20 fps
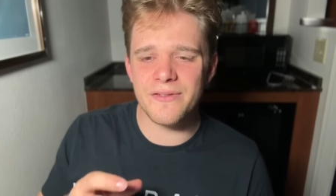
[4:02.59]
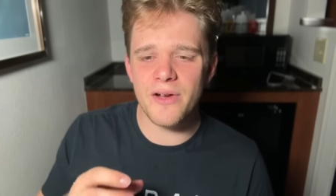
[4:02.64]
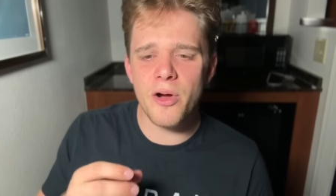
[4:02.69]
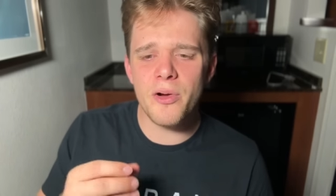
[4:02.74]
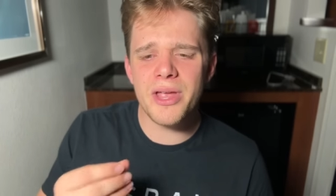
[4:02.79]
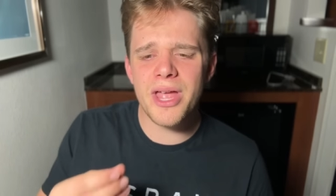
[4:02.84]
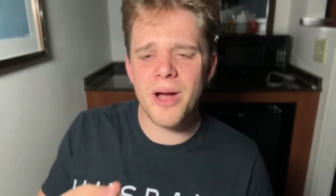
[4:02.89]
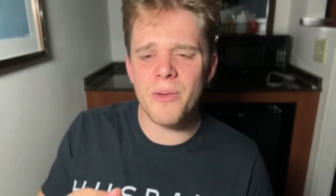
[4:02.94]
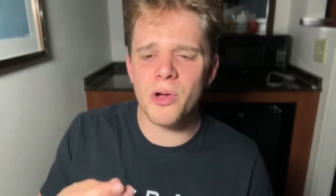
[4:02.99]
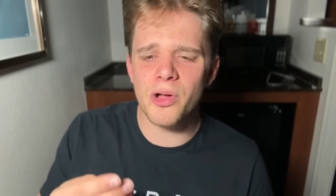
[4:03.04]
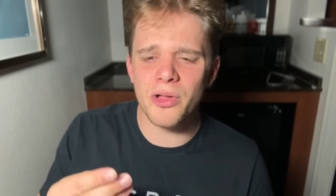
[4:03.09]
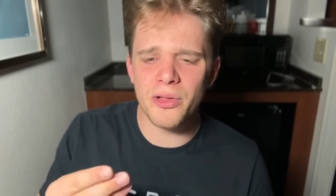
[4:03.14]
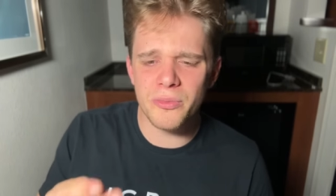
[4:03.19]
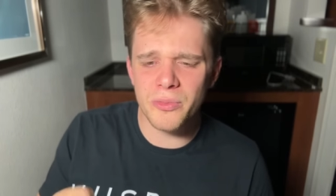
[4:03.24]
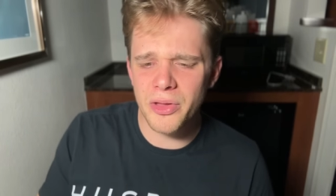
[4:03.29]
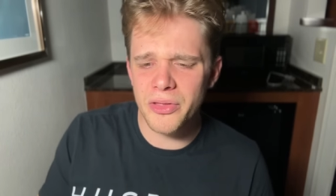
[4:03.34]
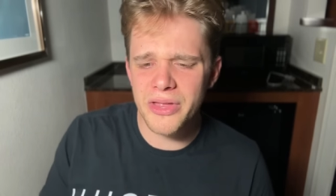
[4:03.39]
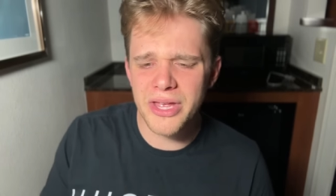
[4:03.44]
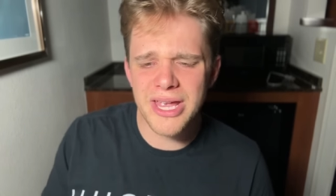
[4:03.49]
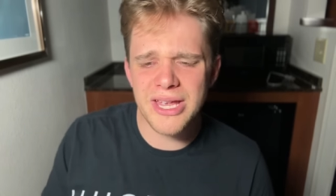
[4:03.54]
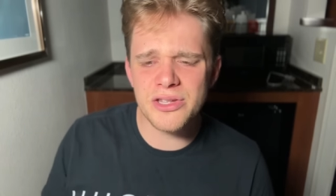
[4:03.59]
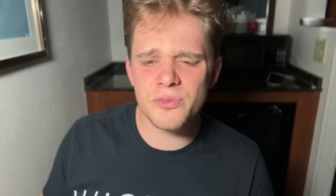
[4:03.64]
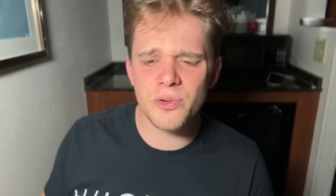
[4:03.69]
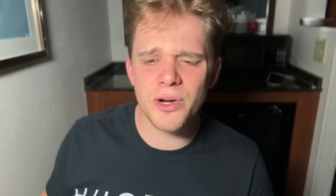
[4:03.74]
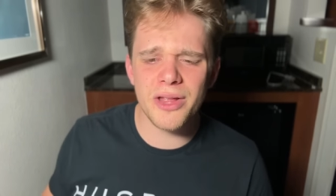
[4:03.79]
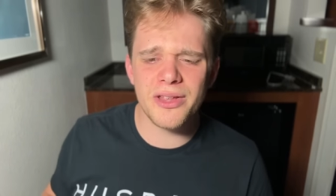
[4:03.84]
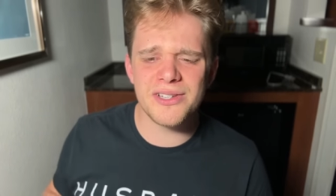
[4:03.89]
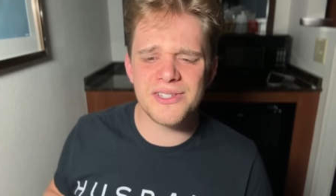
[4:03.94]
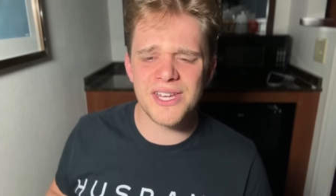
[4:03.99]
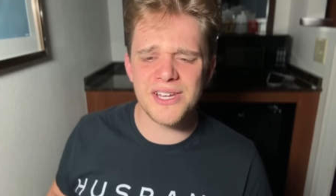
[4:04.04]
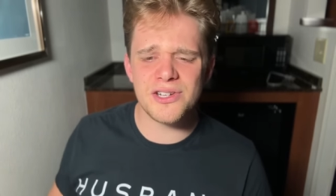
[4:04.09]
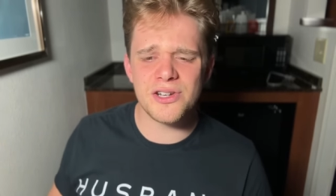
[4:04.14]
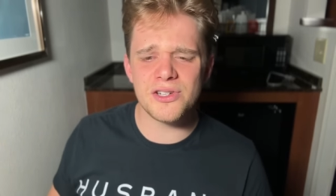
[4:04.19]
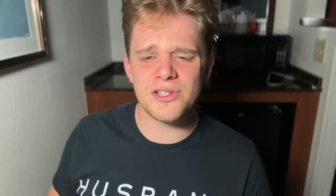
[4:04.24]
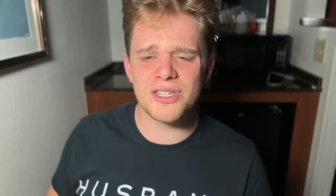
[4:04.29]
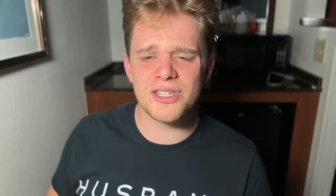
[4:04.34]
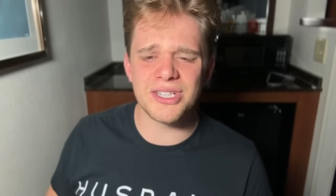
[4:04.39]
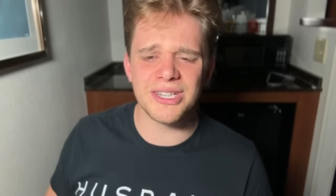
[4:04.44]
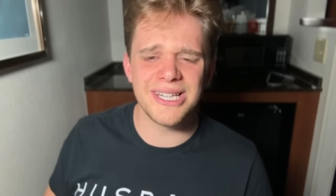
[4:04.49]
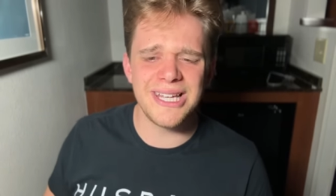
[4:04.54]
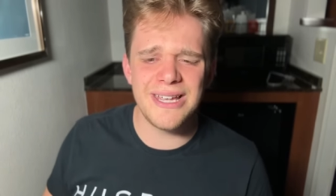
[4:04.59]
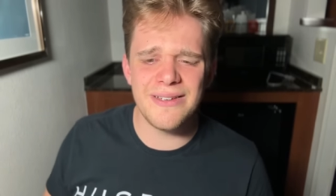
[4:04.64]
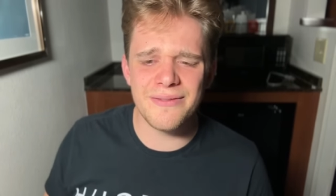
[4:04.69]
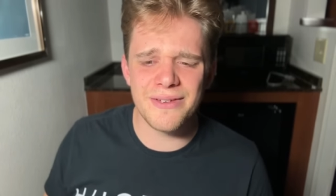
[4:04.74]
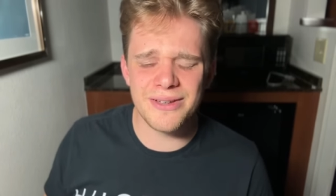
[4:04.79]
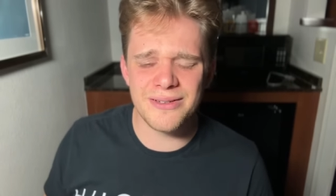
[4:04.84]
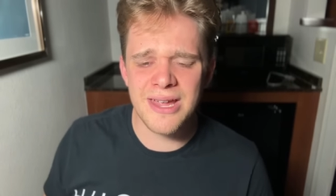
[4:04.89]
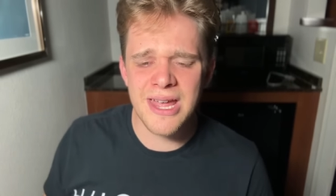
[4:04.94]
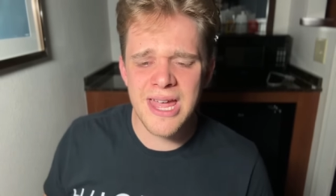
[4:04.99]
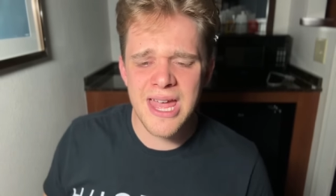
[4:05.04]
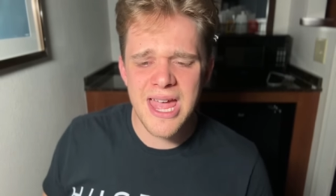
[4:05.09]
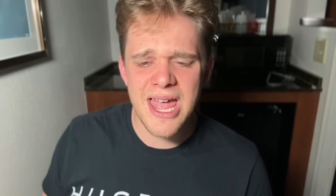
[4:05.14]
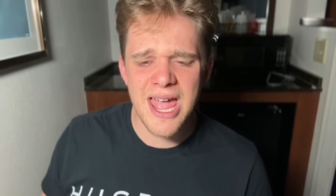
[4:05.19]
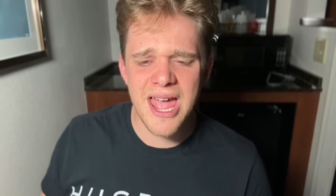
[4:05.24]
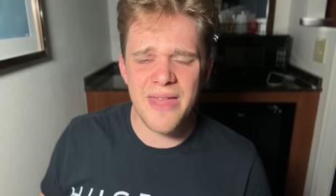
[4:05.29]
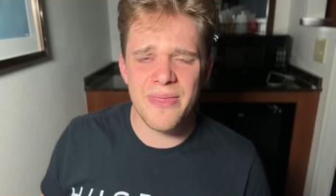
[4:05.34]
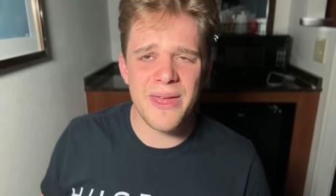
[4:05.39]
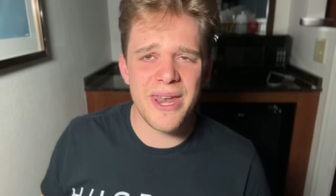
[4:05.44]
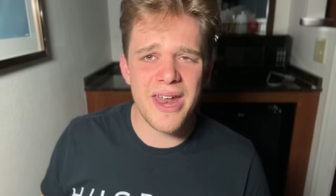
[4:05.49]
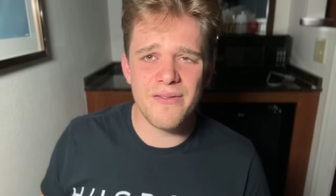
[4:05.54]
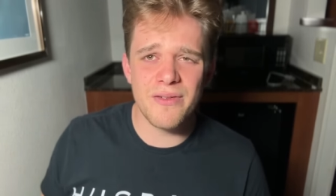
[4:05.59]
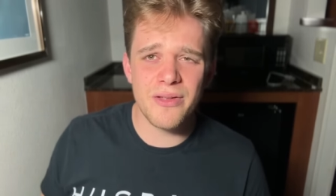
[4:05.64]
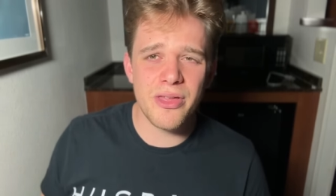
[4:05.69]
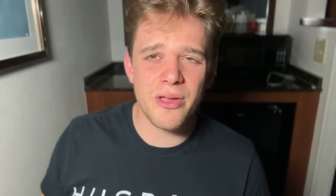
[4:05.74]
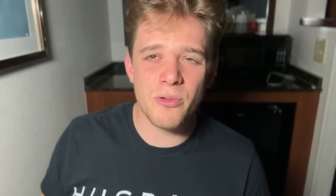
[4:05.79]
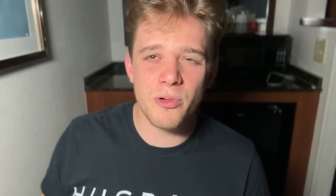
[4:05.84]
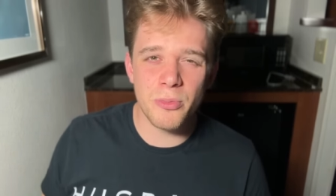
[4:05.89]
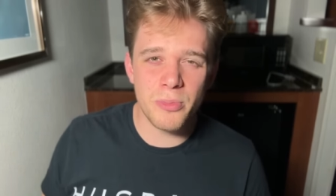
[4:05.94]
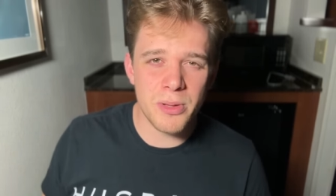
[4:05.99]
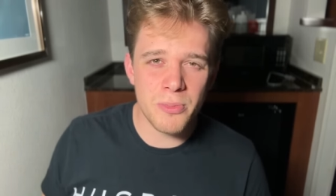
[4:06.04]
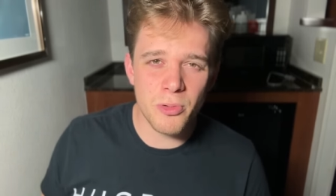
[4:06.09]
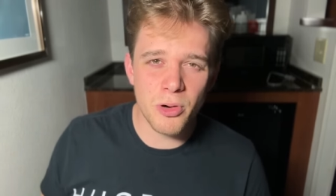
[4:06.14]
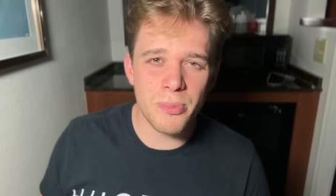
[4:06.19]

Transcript: oh yeah, well, well, the Israelis, they should just leave and, and then everything will be more